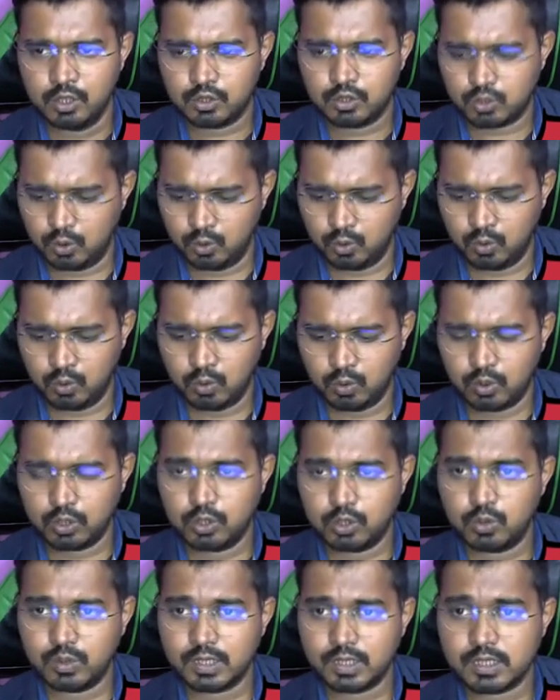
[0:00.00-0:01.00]
So
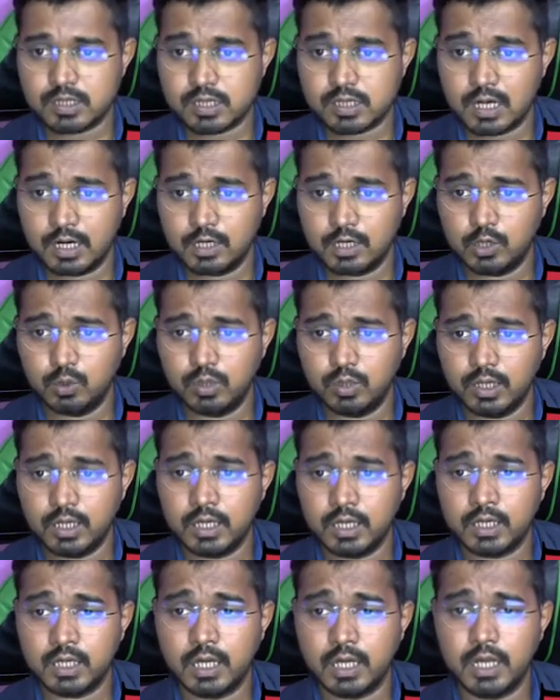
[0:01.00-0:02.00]
you can start
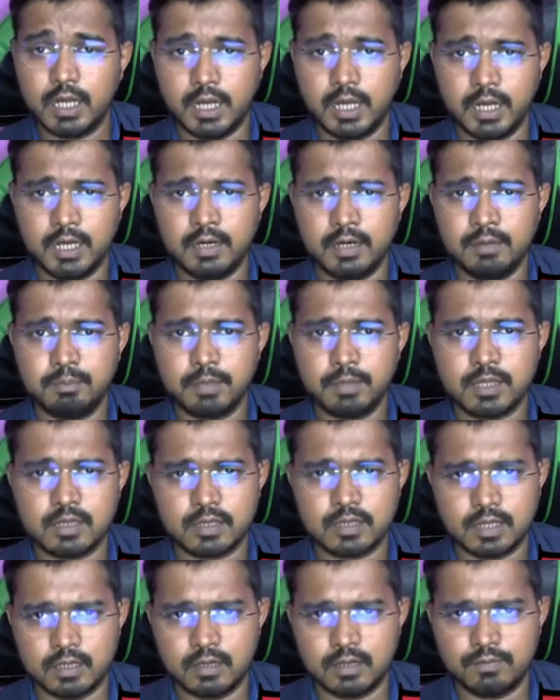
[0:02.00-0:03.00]
doing it in
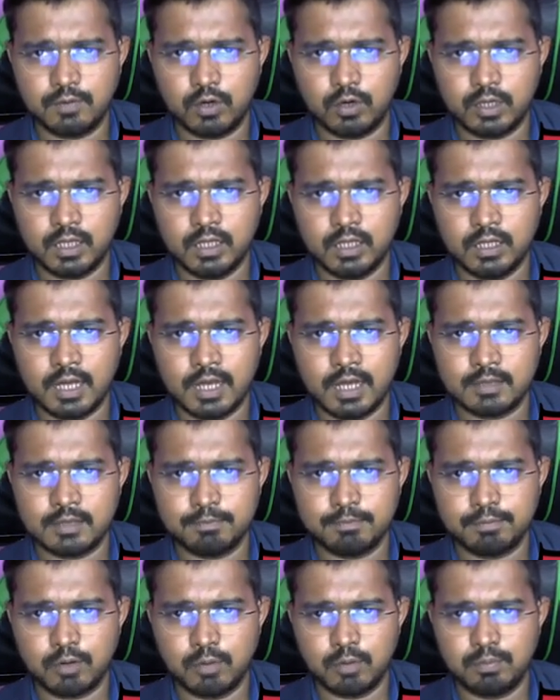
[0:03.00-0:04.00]
Business Central 14 as
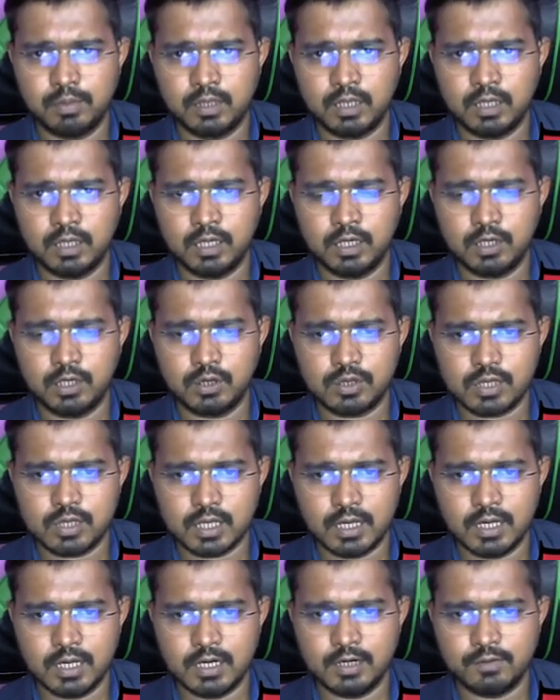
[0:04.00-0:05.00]
a property in your
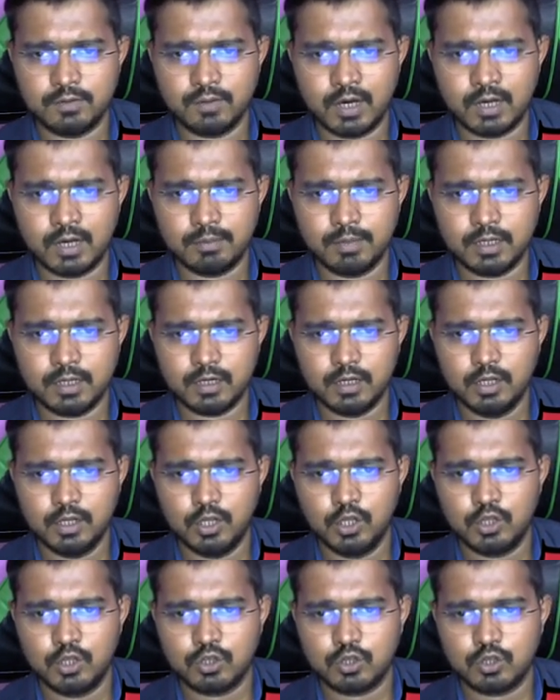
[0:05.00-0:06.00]
CL environment
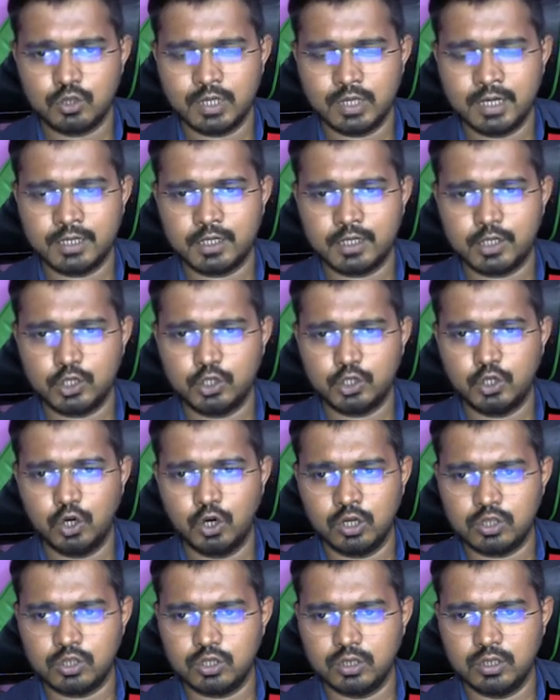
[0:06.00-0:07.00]
so that
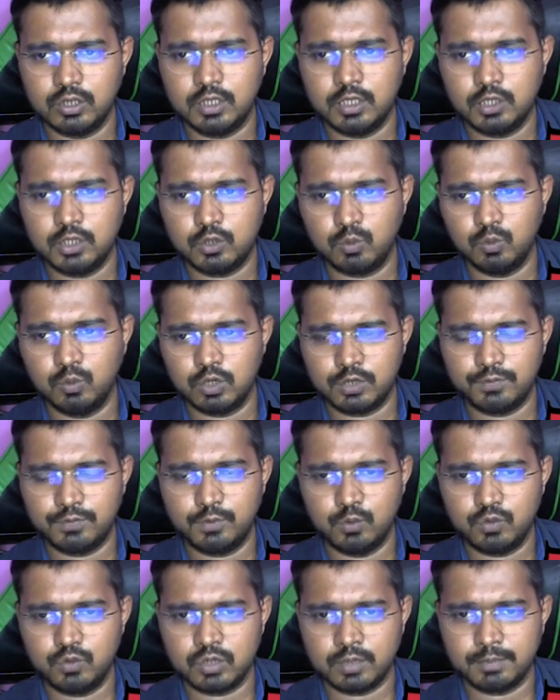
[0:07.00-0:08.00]
your journey towards
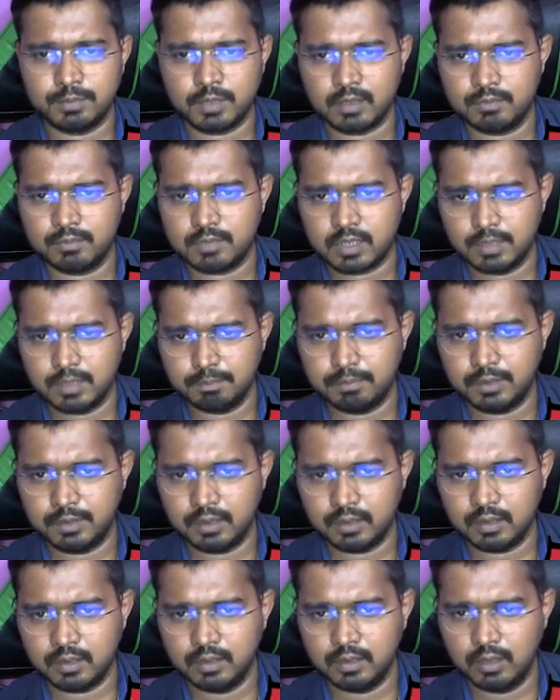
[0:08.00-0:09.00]
future becomes
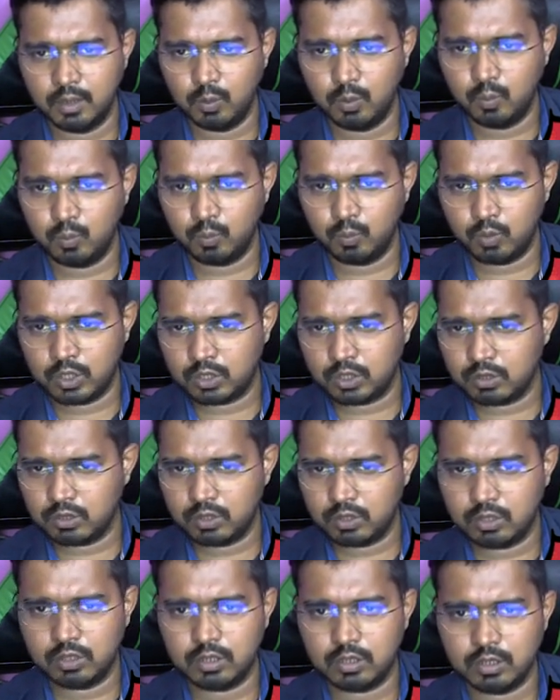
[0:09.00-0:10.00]
simpler with
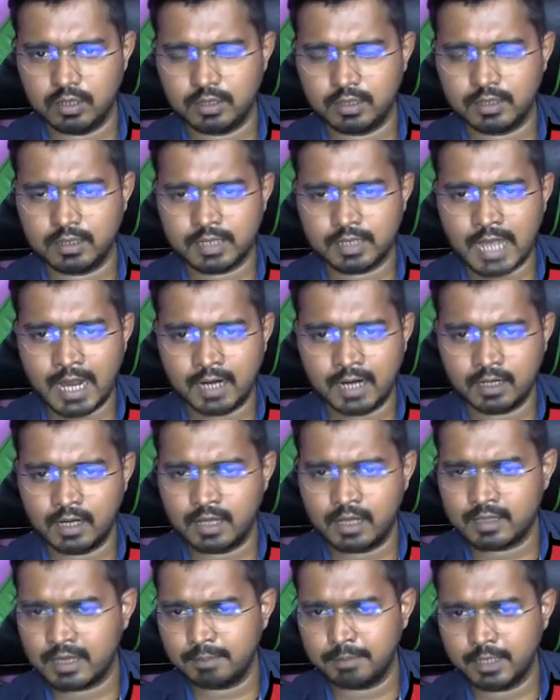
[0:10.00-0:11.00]
tagged
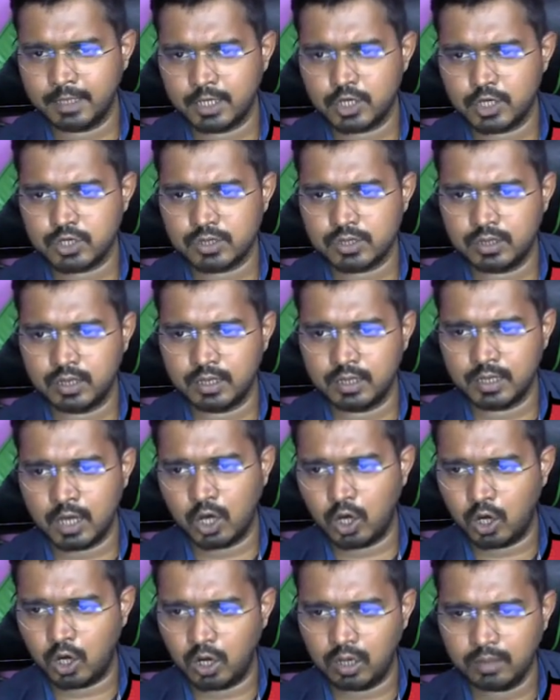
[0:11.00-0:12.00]
as application area
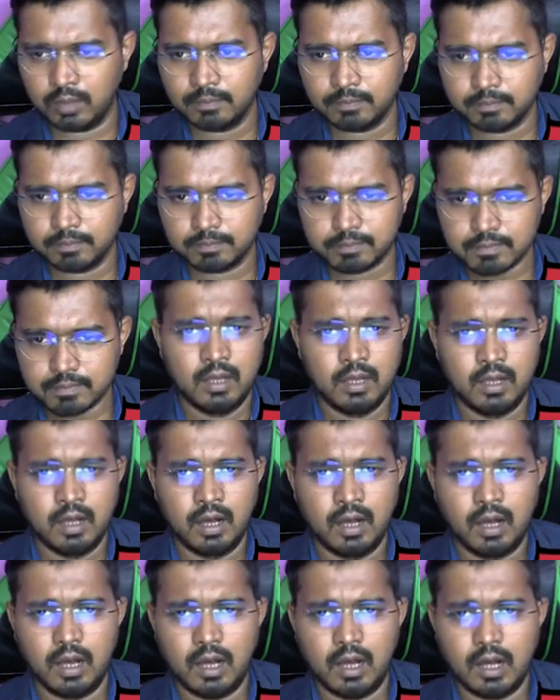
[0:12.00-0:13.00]
all.
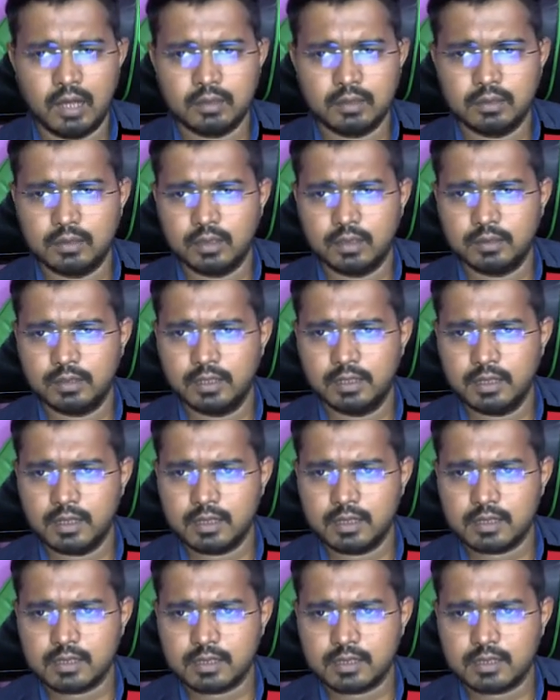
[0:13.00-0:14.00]
Other than
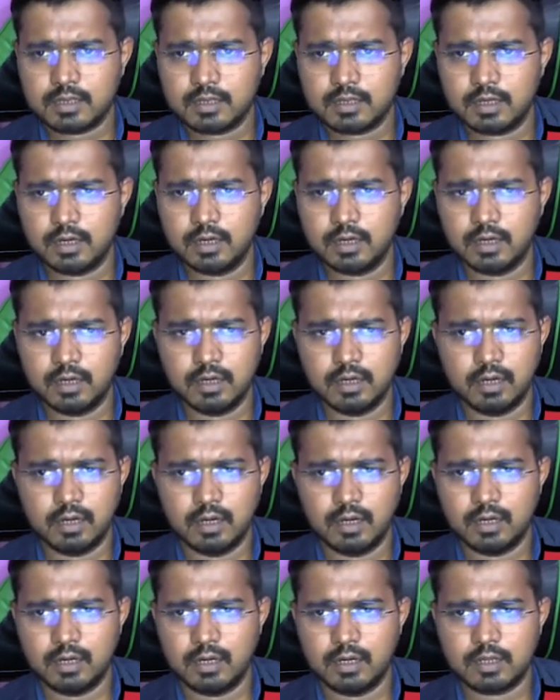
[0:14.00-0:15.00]
this,
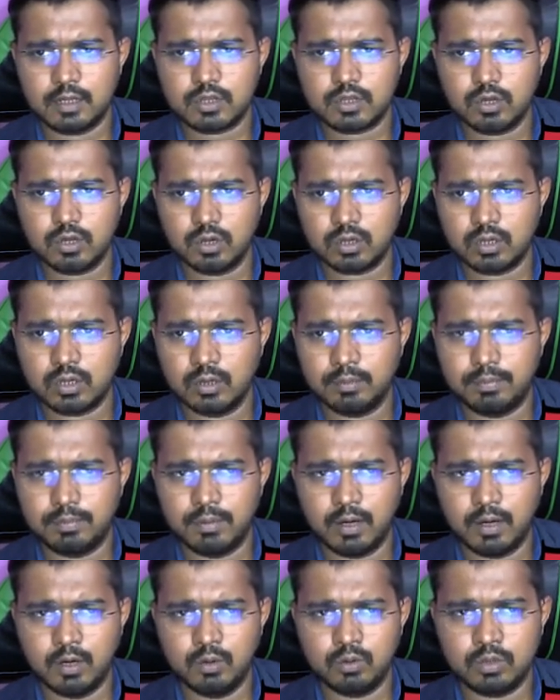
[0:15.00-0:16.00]
let's talk
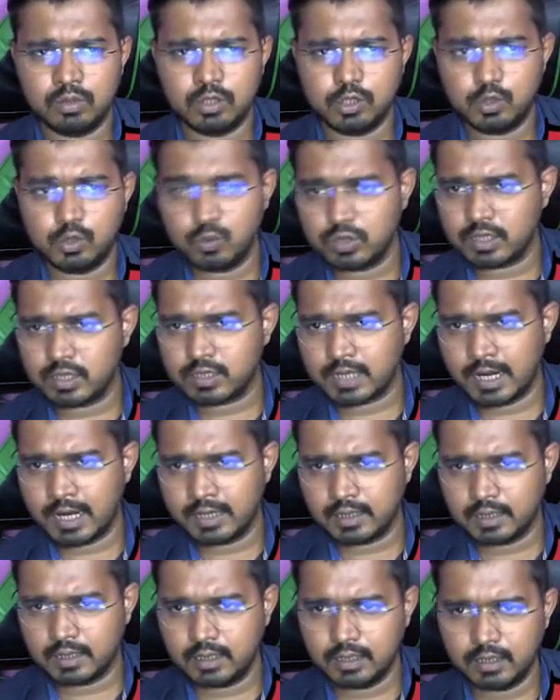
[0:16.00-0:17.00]
about users
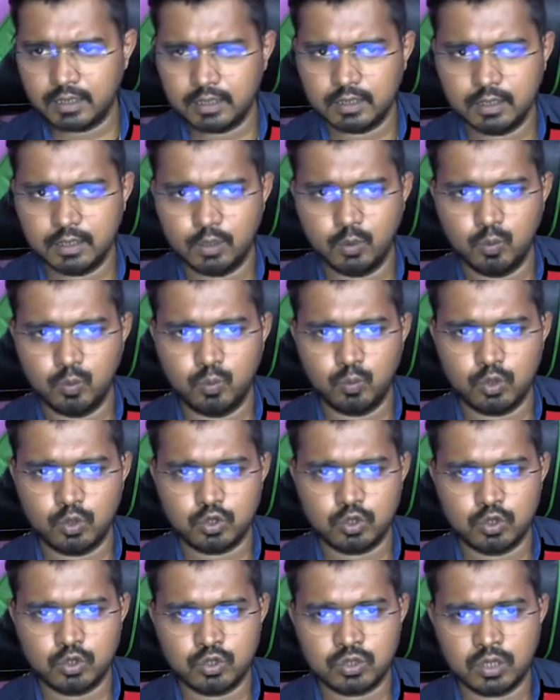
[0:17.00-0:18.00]
category,
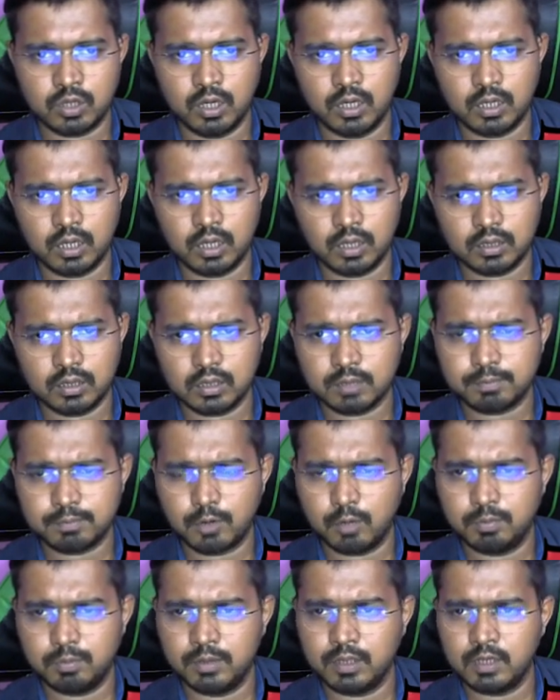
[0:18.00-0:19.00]
which is another
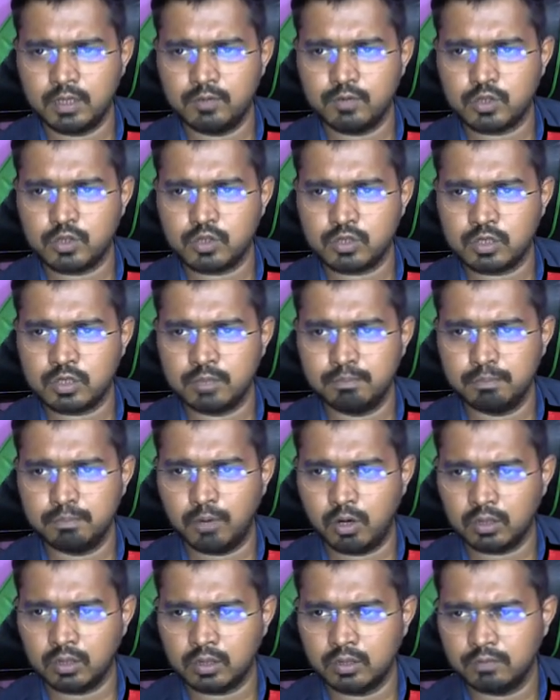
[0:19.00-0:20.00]
property which is
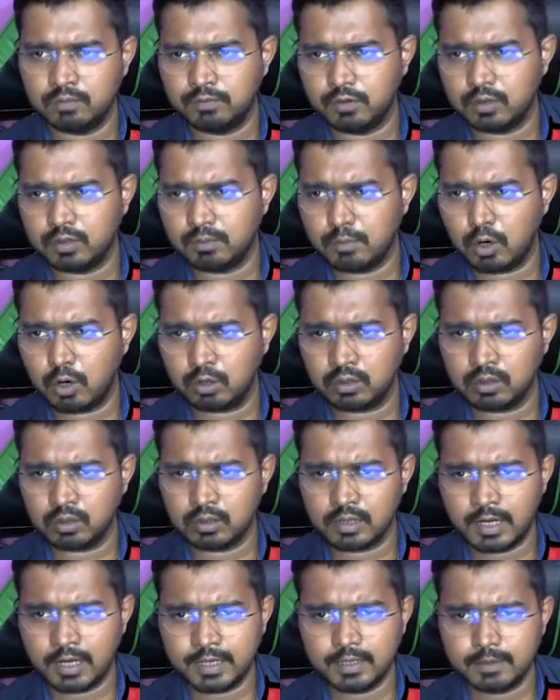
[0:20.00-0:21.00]
important for the
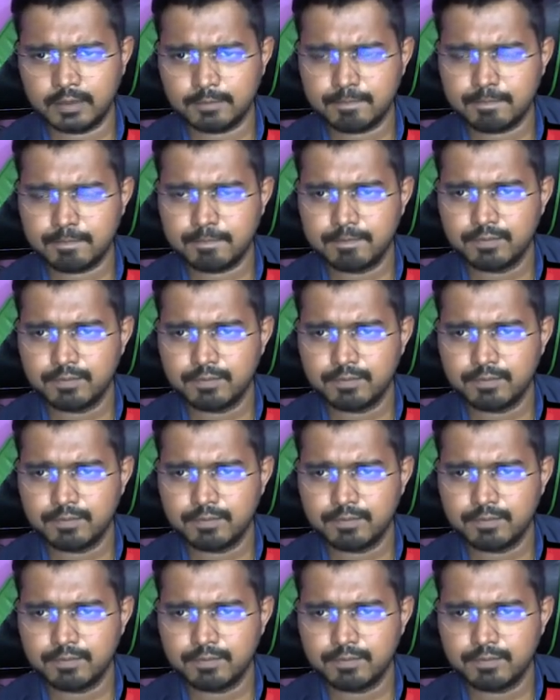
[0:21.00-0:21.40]
modern client.